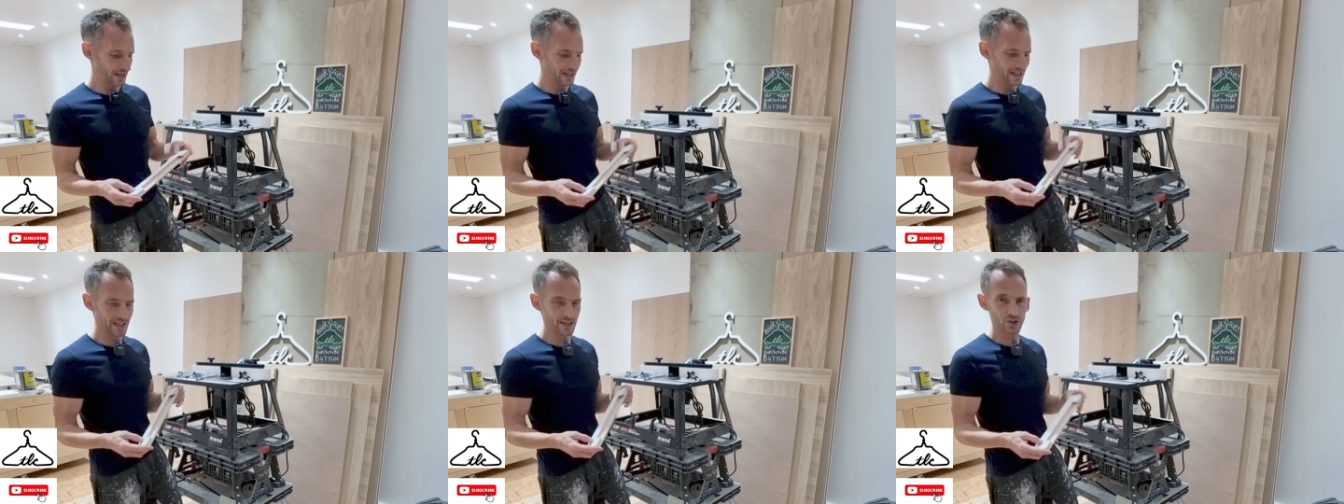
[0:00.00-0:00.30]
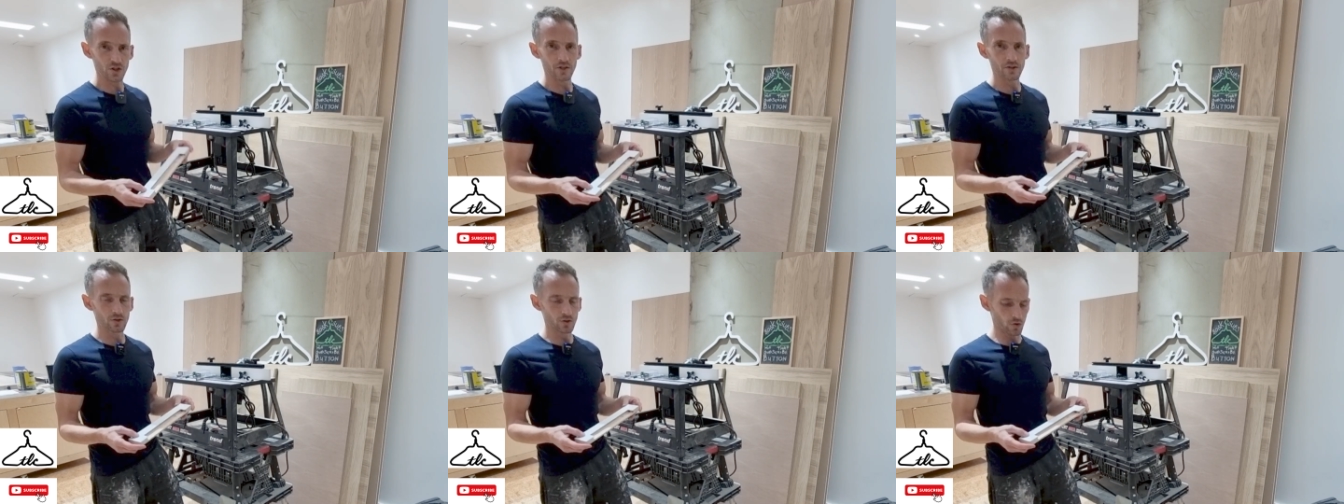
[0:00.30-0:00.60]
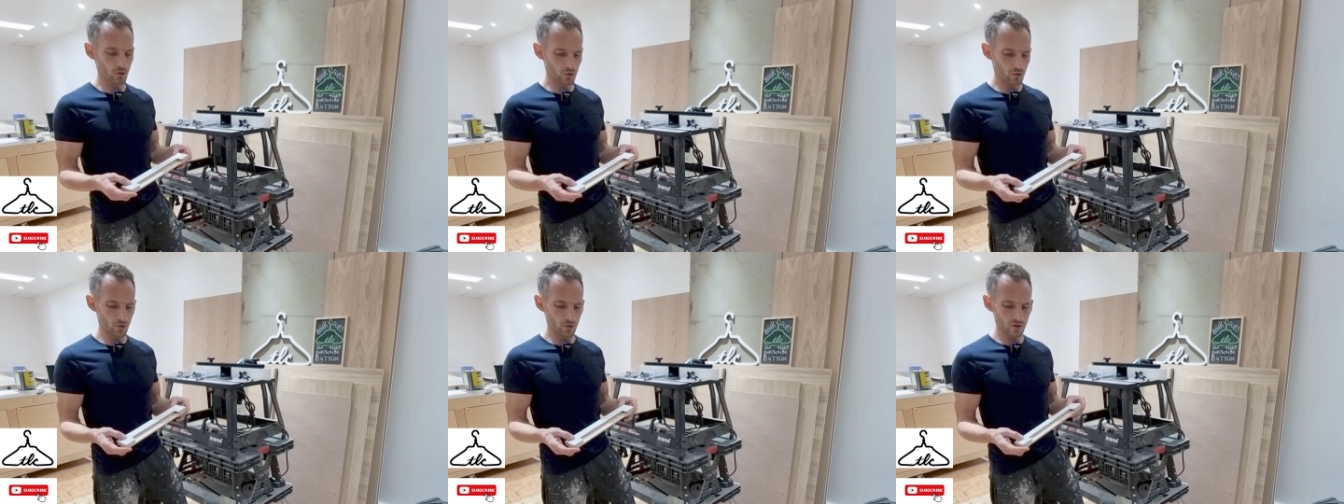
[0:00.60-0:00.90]
kitchen
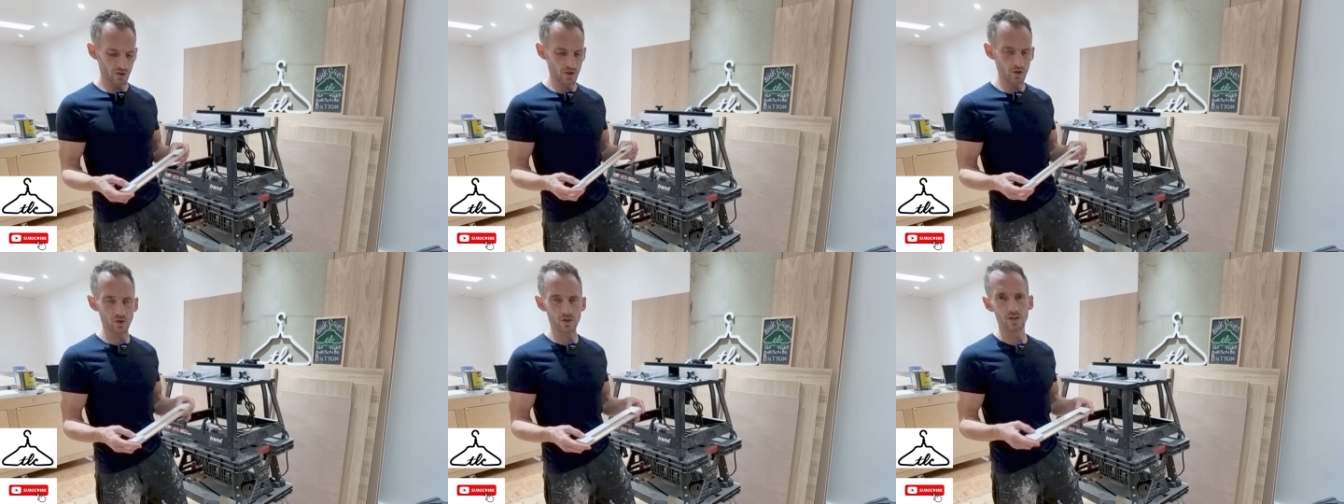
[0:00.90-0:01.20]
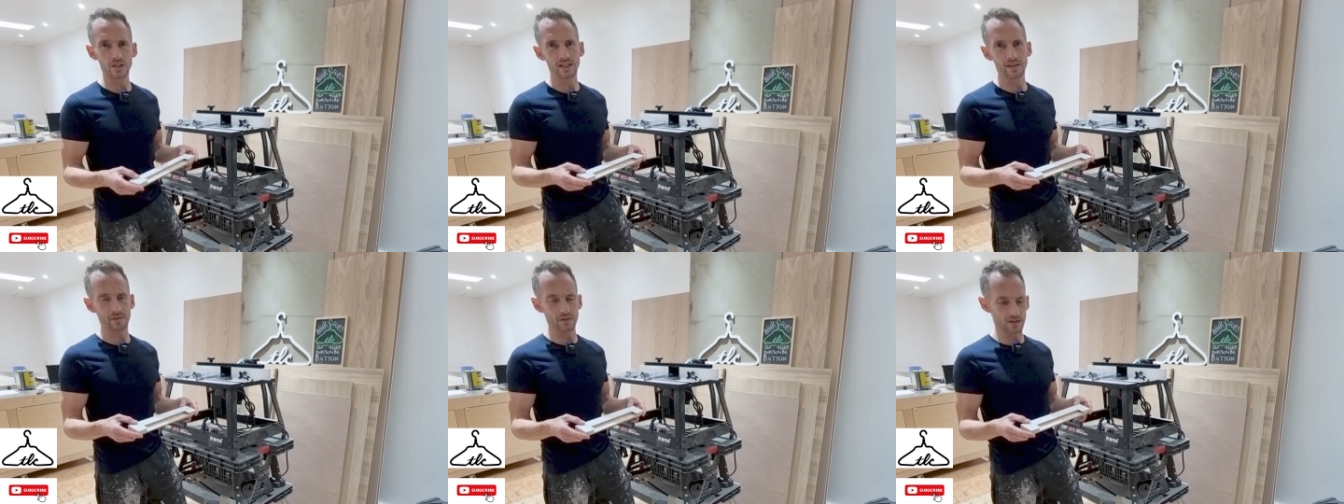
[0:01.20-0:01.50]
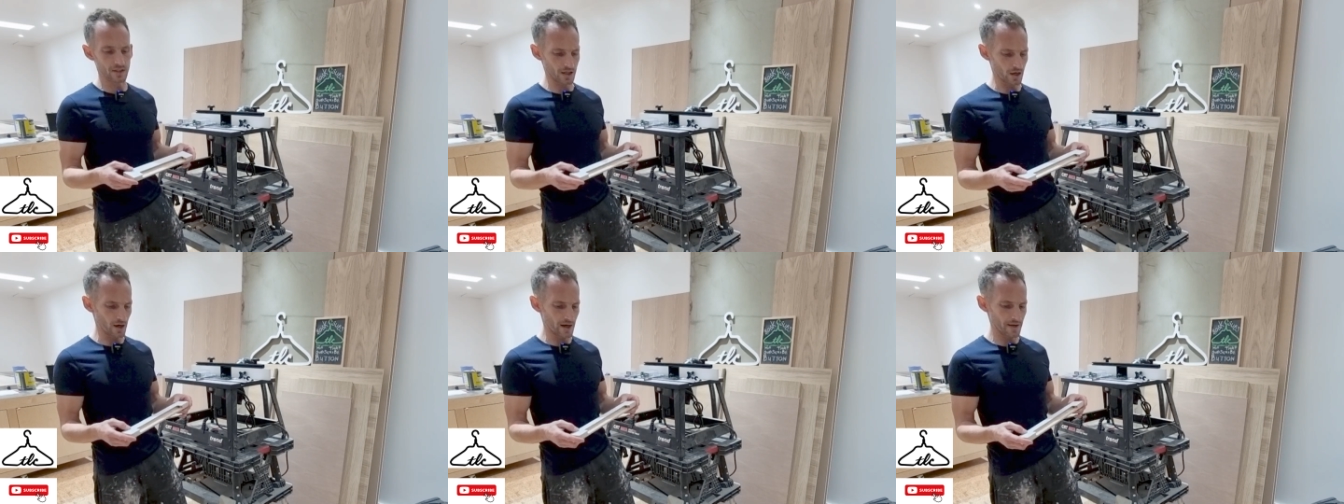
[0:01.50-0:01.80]
doors, lots of
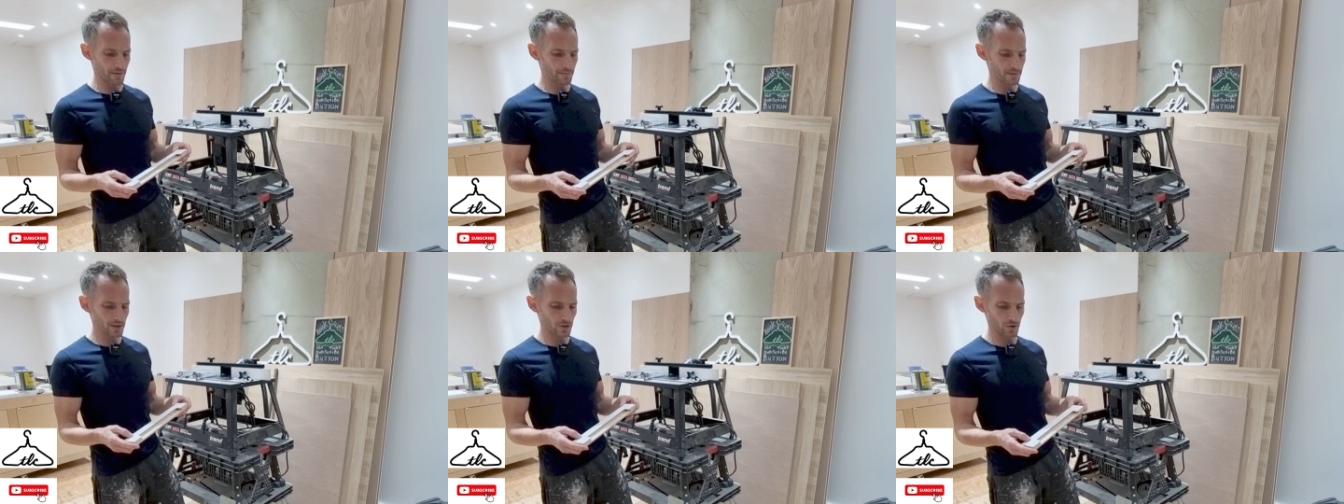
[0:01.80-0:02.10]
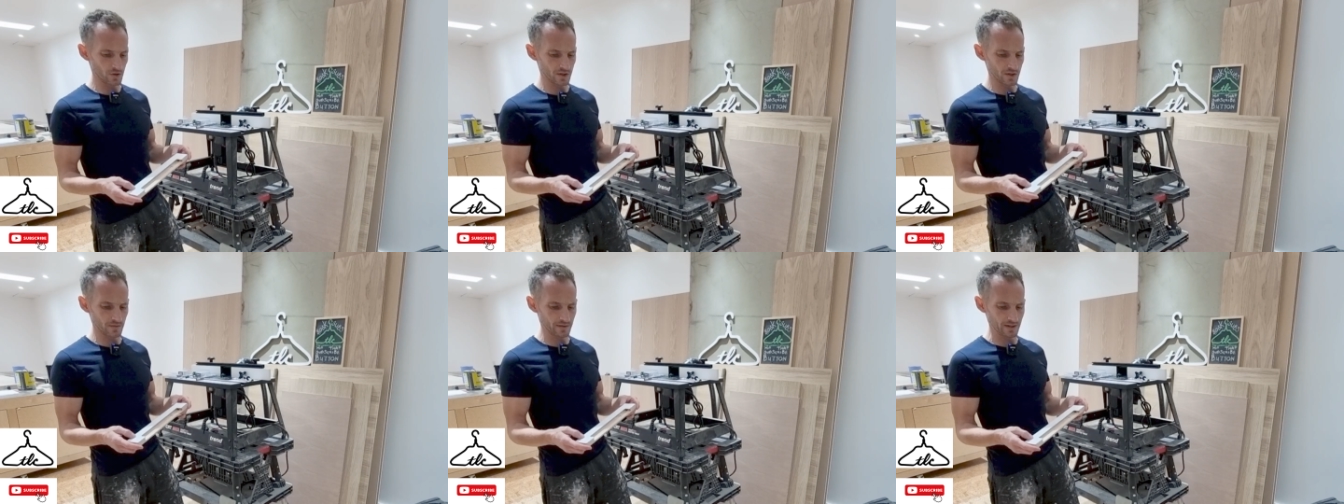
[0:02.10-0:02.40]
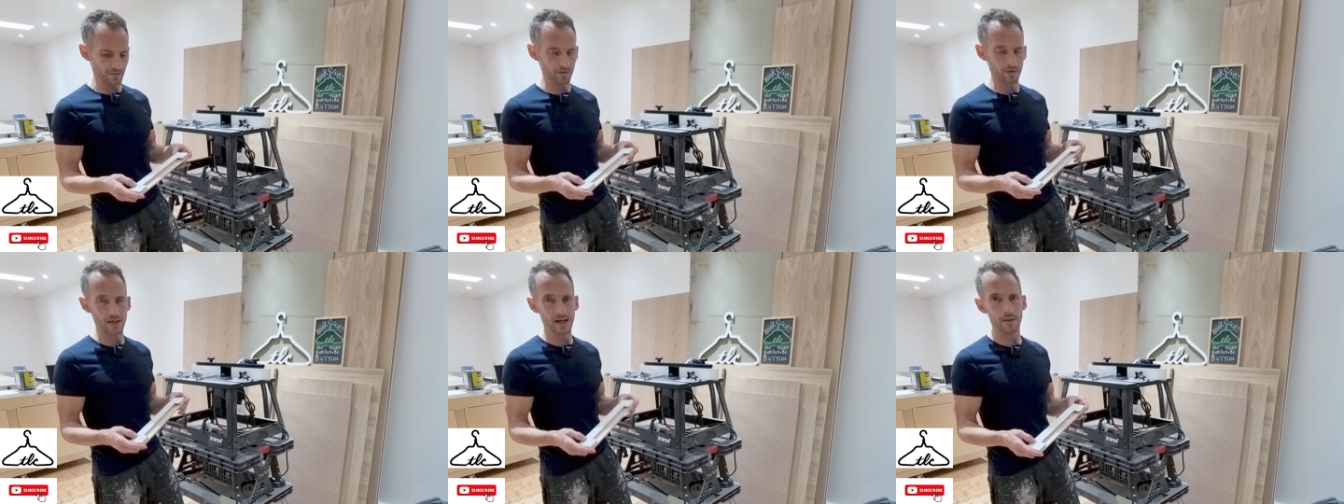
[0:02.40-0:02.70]
different types, lots of
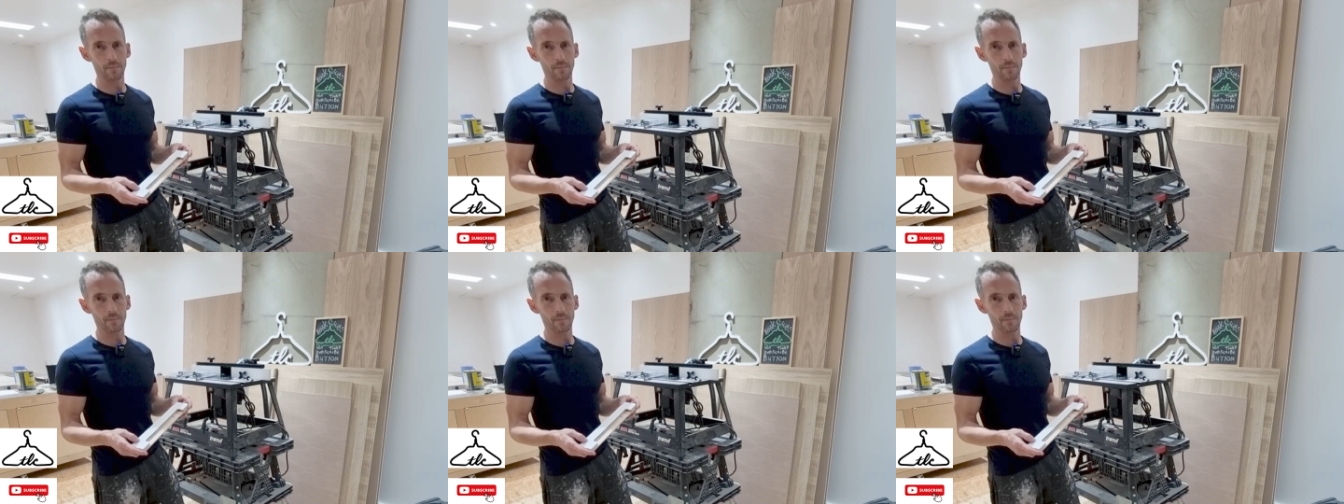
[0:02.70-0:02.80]
different